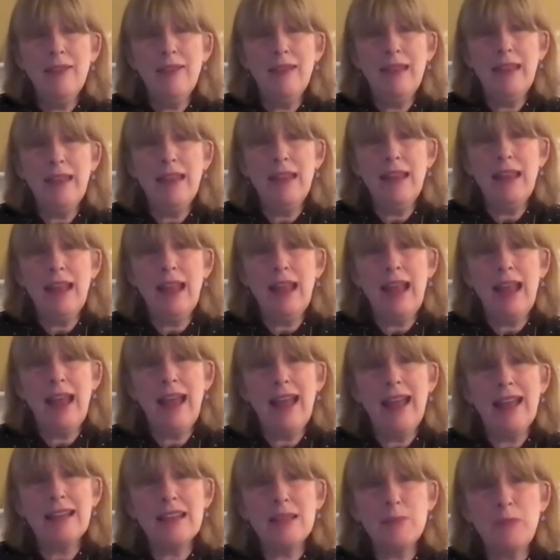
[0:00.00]
the
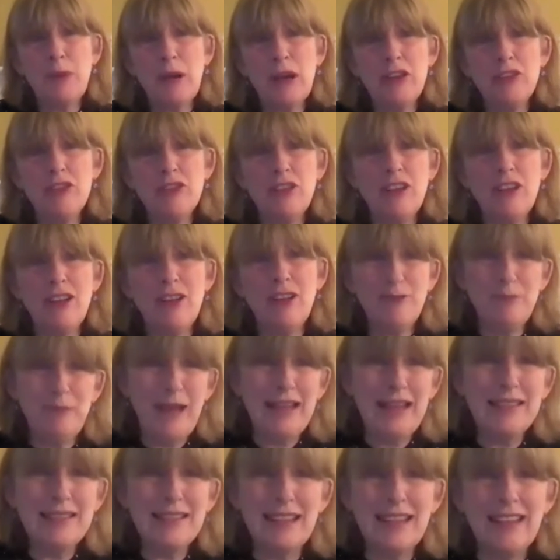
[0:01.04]
expression of
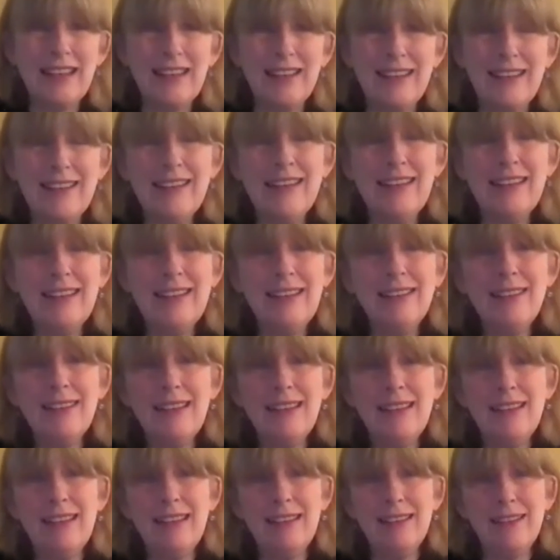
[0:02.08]
masculinities
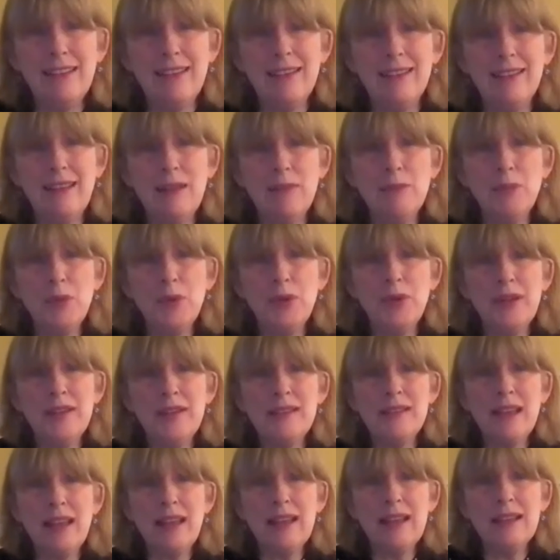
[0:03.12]
in these contemporary
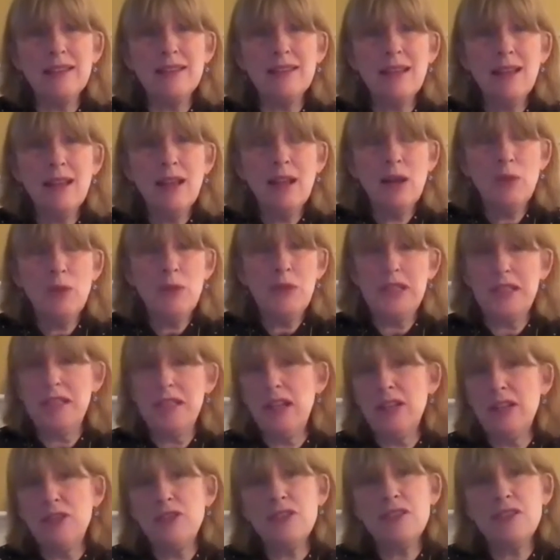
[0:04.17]
sites, which is not